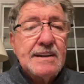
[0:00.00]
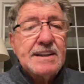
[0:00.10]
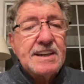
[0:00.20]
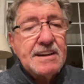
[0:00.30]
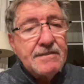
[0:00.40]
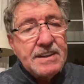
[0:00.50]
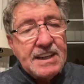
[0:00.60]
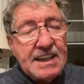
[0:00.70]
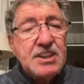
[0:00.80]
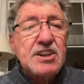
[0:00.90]
The
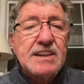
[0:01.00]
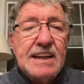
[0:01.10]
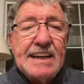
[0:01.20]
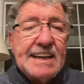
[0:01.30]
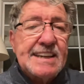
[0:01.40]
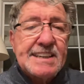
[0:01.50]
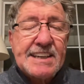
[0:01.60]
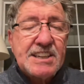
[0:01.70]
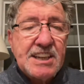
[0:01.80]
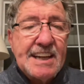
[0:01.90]
invitation is
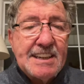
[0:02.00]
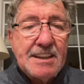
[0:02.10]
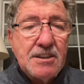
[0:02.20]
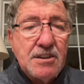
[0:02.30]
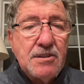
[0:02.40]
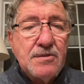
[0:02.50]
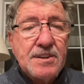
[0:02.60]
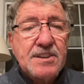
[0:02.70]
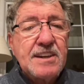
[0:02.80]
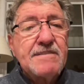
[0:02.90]
extended to you
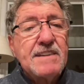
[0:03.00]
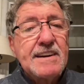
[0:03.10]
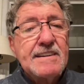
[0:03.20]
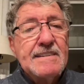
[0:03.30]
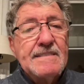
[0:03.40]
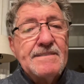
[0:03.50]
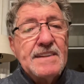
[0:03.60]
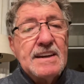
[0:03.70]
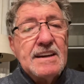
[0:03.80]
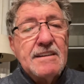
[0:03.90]
this evening.
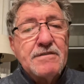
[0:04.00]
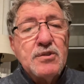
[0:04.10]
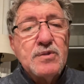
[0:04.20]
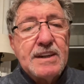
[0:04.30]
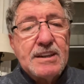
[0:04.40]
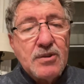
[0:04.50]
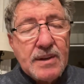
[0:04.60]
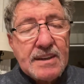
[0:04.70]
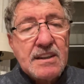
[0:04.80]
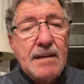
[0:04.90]
If you need to
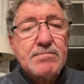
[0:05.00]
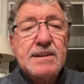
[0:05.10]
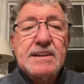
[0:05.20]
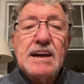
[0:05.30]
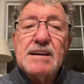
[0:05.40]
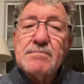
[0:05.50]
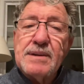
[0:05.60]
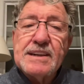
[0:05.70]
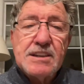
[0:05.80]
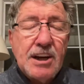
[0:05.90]
accept it,
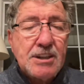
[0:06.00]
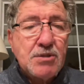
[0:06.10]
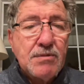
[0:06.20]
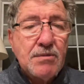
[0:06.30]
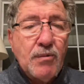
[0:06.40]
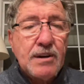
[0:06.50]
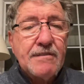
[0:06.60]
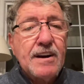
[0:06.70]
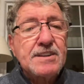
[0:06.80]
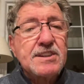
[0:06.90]
be in touch with one
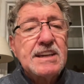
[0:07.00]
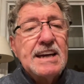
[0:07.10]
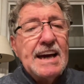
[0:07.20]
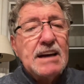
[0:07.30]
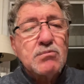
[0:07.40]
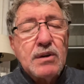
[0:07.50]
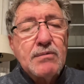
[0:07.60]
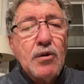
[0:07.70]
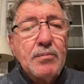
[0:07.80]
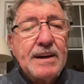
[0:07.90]
of us and we
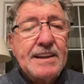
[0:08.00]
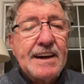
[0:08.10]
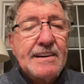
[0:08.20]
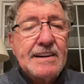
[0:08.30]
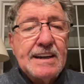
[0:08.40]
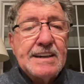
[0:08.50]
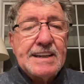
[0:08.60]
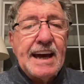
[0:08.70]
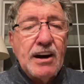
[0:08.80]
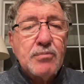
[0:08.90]
will be there
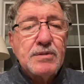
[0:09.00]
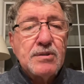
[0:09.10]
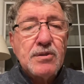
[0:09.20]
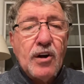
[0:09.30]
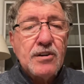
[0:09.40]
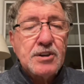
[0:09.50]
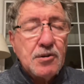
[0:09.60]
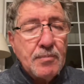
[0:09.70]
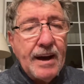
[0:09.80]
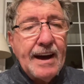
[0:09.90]
to help you along
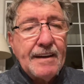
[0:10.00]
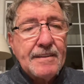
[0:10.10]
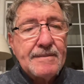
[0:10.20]
your path.